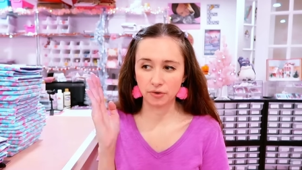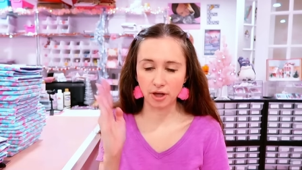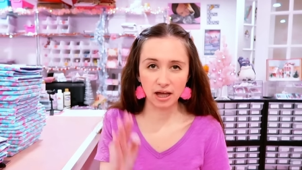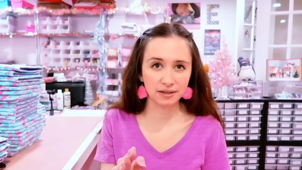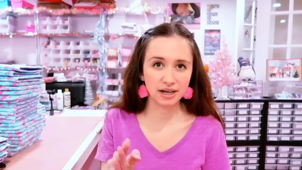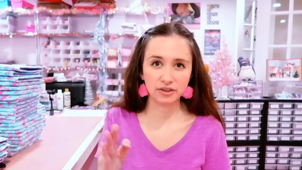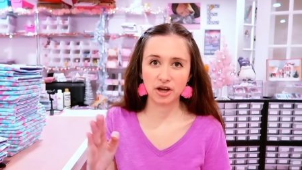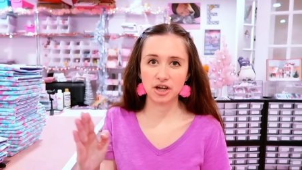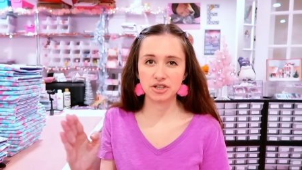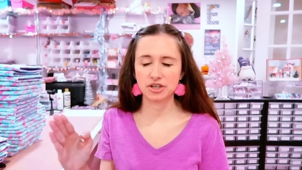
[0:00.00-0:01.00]
for the holiday
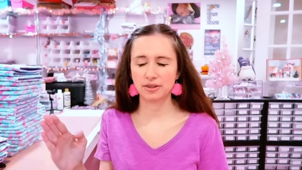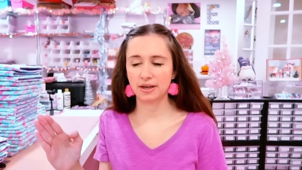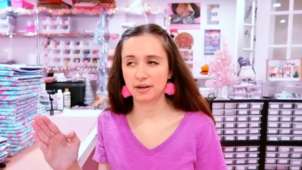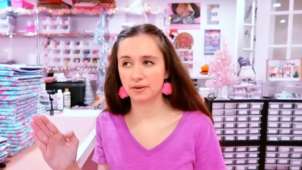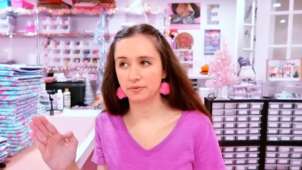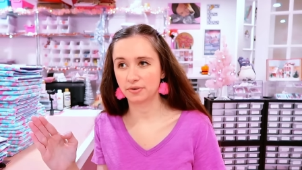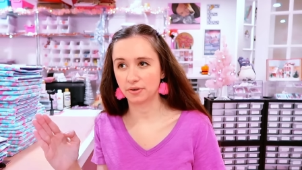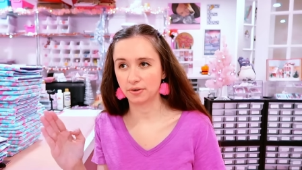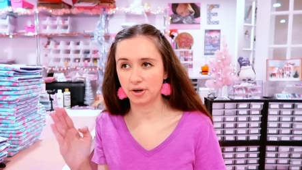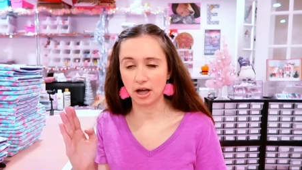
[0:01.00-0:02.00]
launch and then
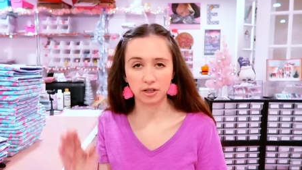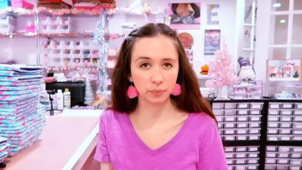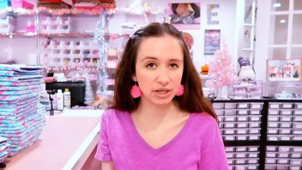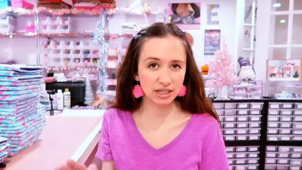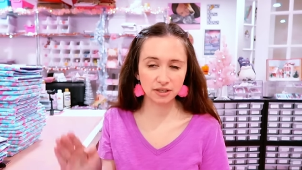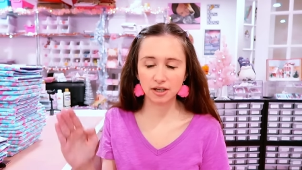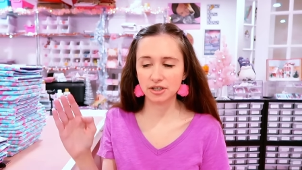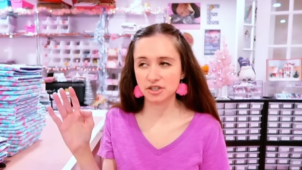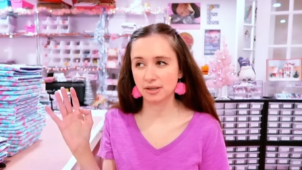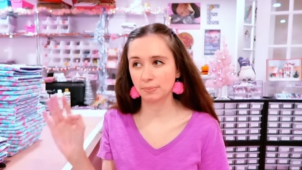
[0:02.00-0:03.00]
for Halloween
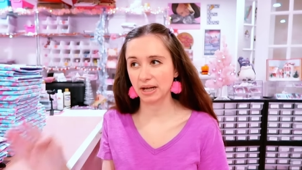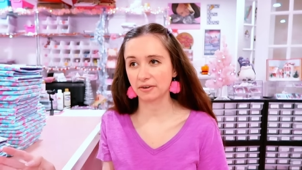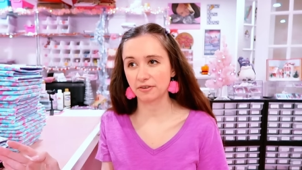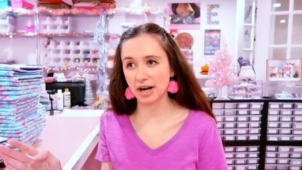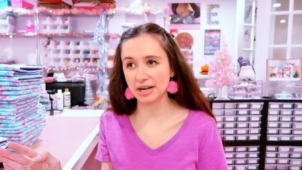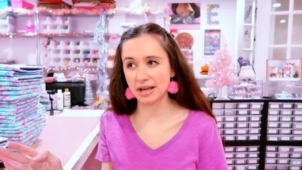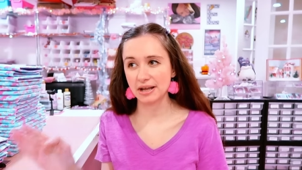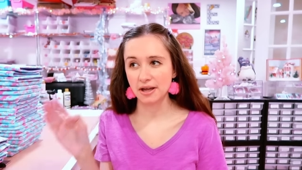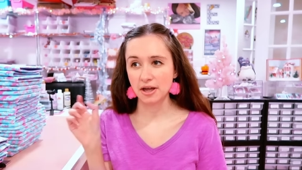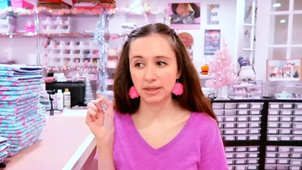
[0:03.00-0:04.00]
launch, then Black
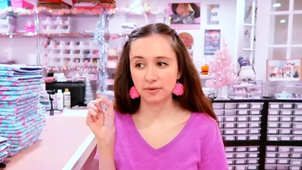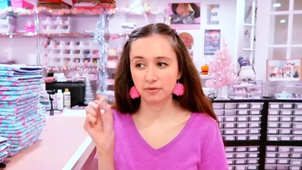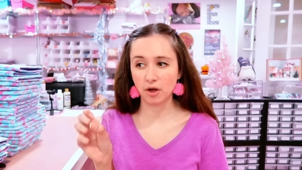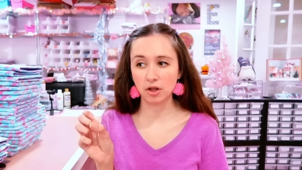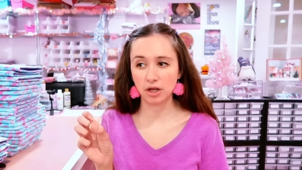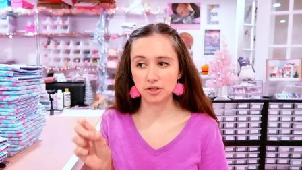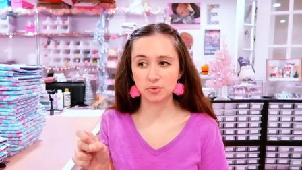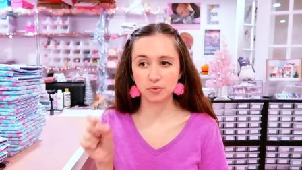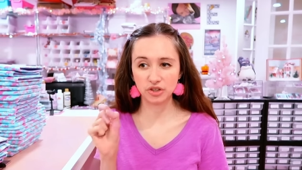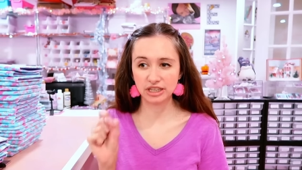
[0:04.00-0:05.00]
Friday, but the fall launch
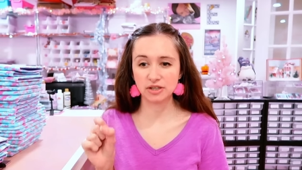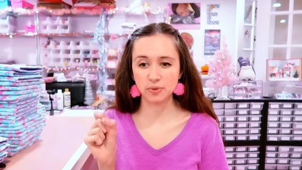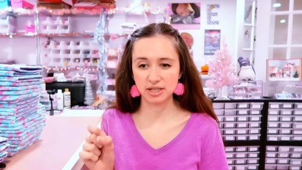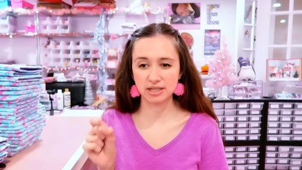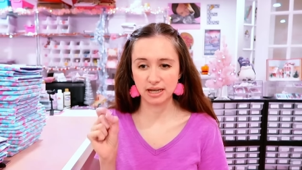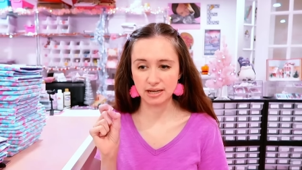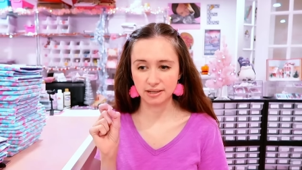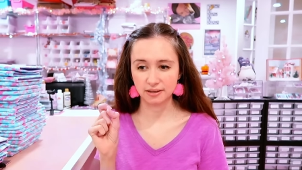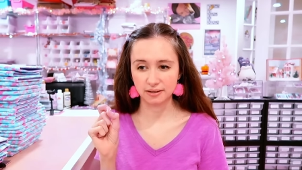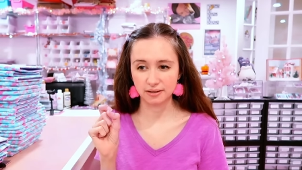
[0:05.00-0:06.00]
really was
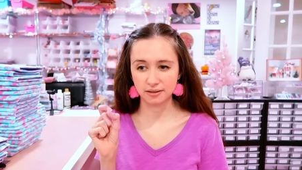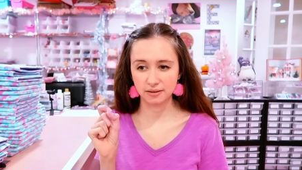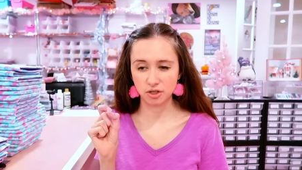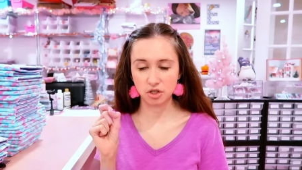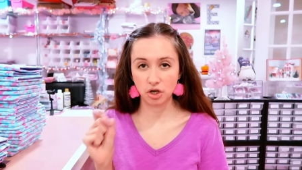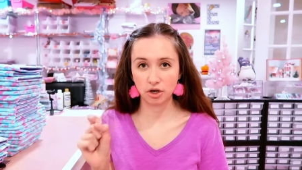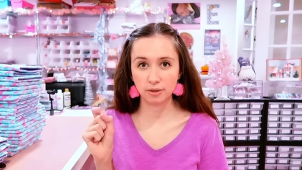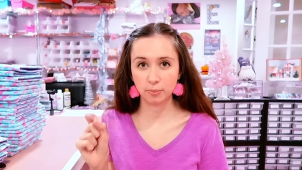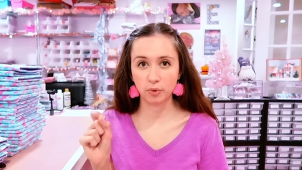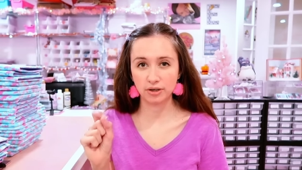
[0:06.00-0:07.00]
like the
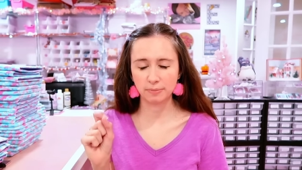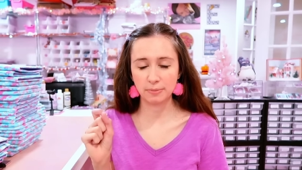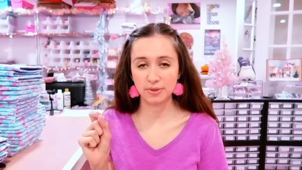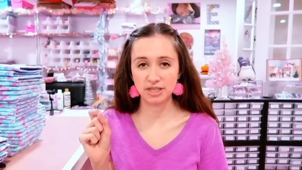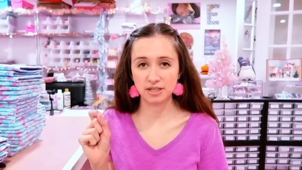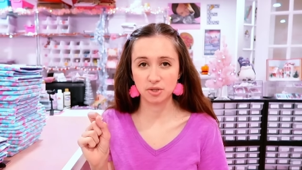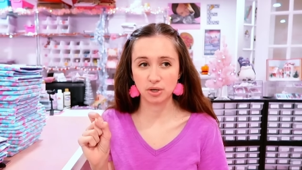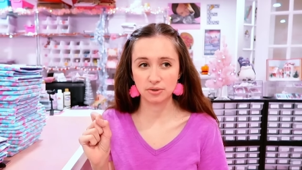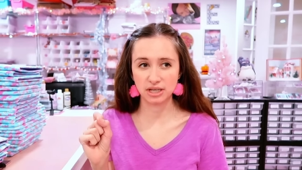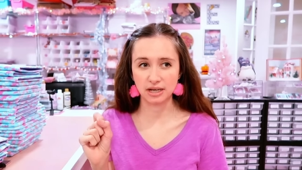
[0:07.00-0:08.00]
turning point in my business
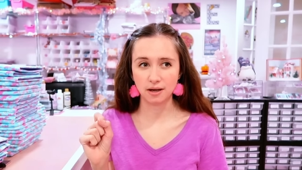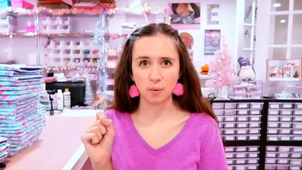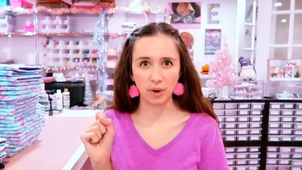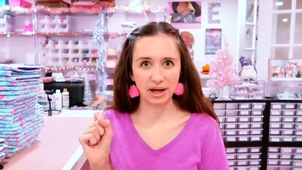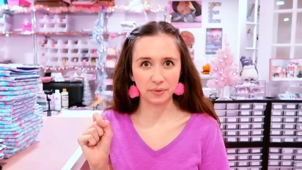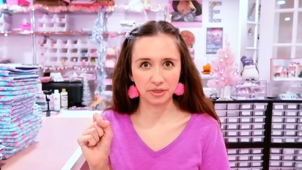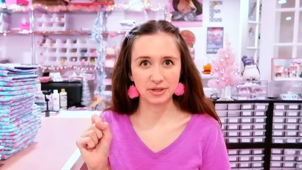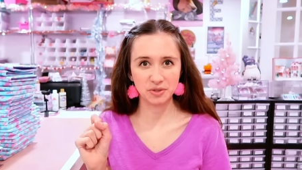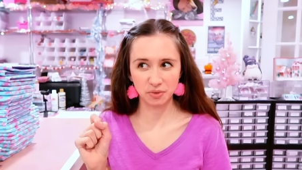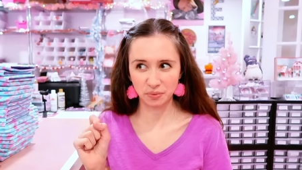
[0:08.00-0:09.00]
where I was like, wow,
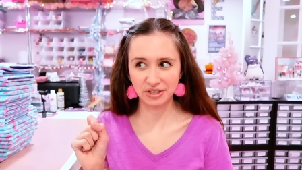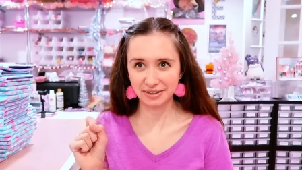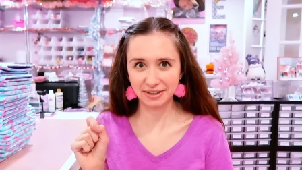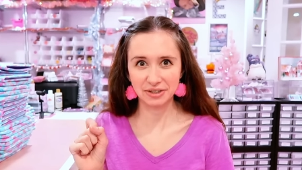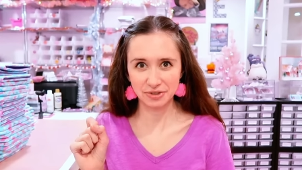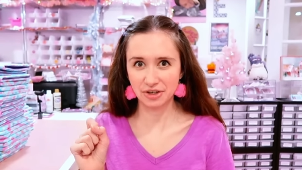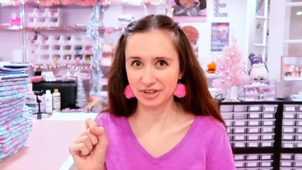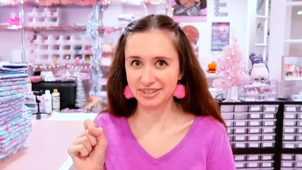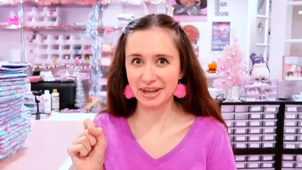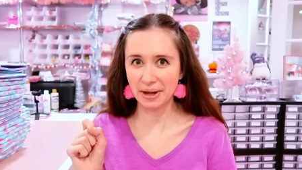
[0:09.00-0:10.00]
things are really like
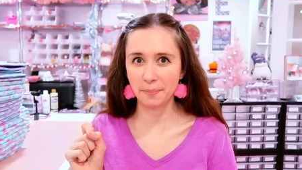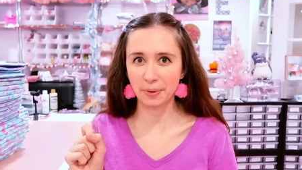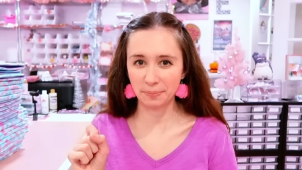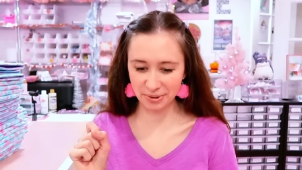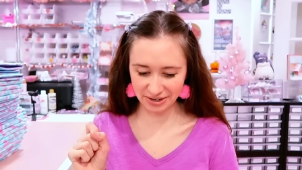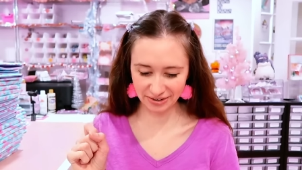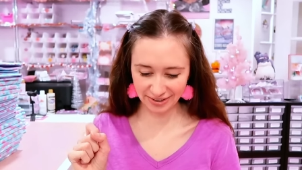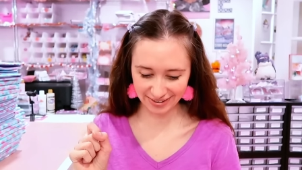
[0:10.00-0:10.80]
starting to amp up here